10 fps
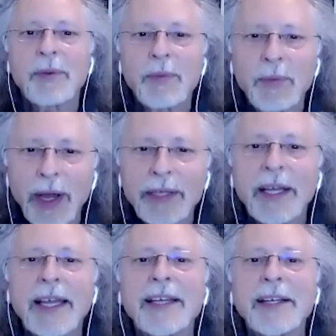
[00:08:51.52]
why
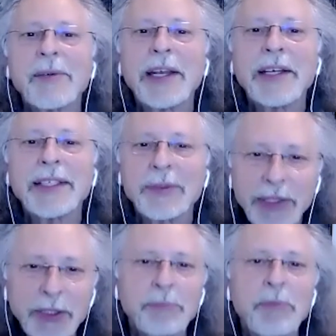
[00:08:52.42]
Diane meditates.
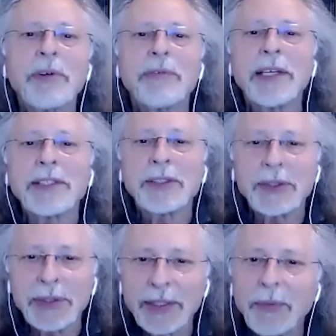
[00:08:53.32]
What motivates
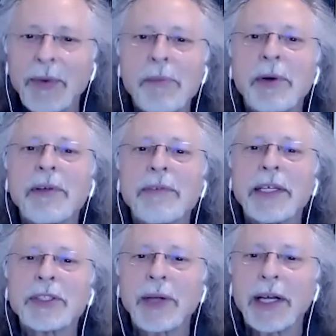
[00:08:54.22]
you? What
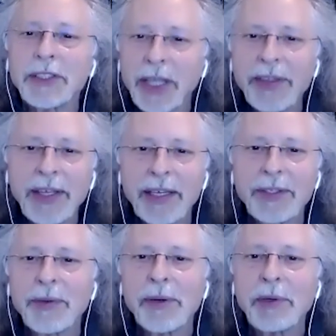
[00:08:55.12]
motivates Raj? I think I
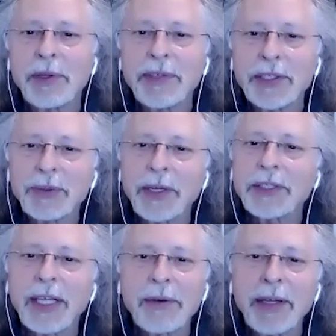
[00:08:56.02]
know what motivates Raj
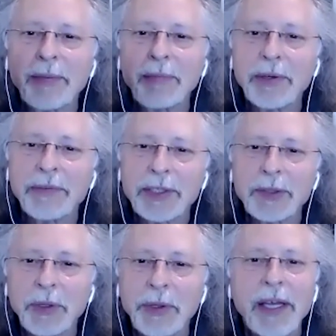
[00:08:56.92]
and
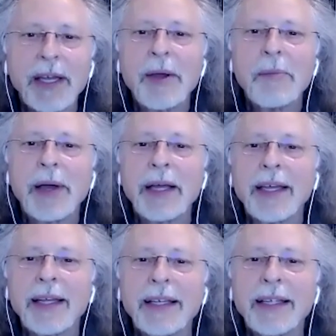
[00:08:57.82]
motivates Moe, but
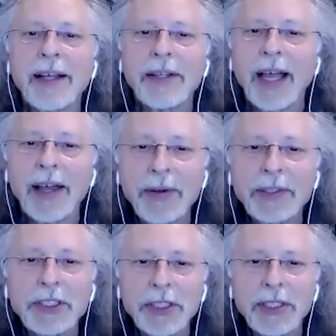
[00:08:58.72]
and Kelly. I don't
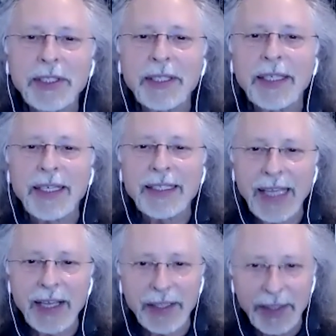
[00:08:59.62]
sure
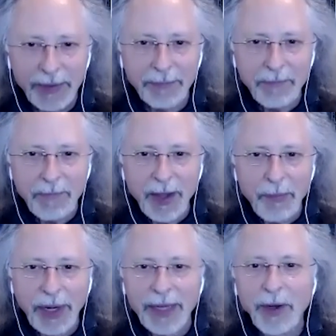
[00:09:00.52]
exactly,
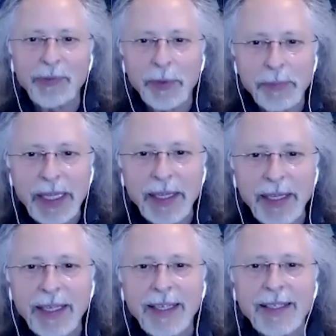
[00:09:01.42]
but I know for
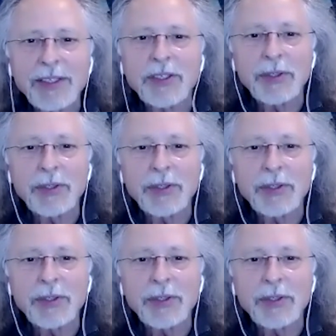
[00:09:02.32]
me, it's